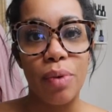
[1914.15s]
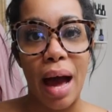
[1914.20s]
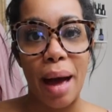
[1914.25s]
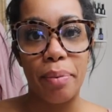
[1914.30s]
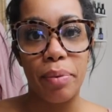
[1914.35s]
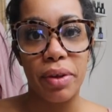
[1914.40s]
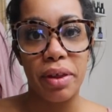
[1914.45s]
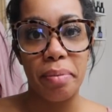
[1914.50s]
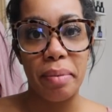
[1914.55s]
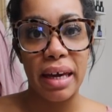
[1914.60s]

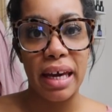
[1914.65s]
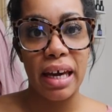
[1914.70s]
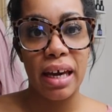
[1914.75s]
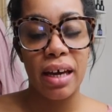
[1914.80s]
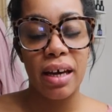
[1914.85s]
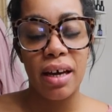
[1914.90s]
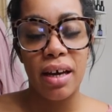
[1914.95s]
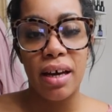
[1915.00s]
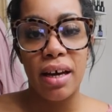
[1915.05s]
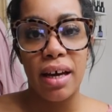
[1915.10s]
wrap with
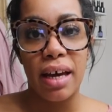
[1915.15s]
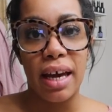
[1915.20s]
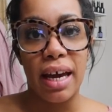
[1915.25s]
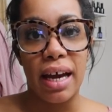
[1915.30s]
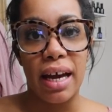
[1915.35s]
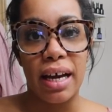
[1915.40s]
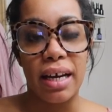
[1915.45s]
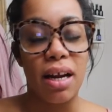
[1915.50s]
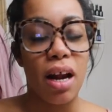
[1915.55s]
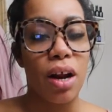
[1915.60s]
me,
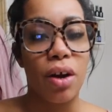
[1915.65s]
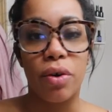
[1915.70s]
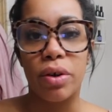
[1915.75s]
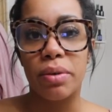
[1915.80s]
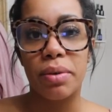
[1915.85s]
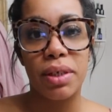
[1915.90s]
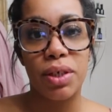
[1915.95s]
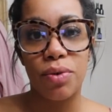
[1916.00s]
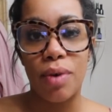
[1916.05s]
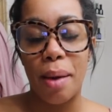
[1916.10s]
and not a
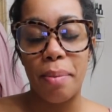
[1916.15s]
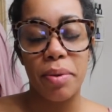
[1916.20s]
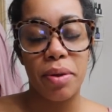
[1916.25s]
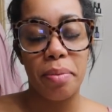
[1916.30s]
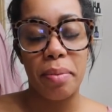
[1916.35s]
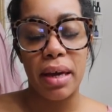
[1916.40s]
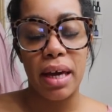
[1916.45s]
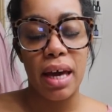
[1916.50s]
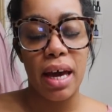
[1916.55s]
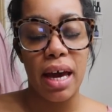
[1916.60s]
Christmas wrap with
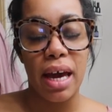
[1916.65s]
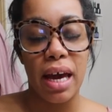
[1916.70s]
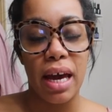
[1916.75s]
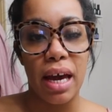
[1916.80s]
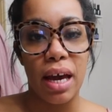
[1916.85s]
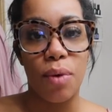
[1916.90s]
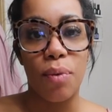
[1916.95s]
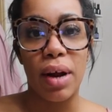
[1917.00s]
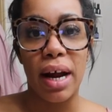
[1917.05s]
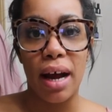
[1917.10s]
me,
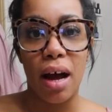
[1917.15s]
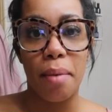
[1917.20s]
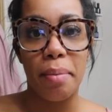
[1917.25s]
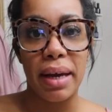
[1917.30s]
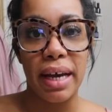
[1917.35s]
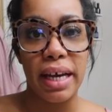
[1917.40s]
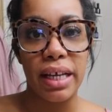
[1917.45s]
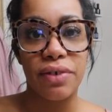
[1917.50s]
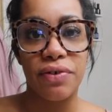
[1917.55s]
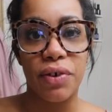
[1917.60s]
a what I got
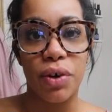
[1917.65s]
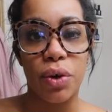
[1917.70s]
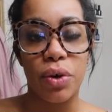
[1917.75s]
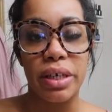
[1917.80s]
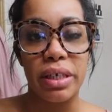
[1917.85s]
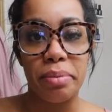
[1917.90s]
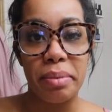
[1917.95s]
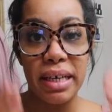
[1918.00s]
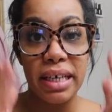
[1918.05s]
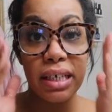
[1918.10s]
my kids for
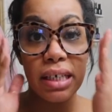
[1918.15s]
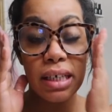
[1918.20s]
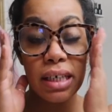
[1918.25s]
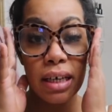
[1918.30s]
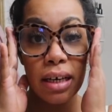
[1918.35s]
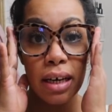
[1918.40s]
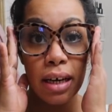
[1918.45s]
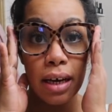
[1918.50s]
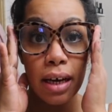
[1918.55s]
Christmas.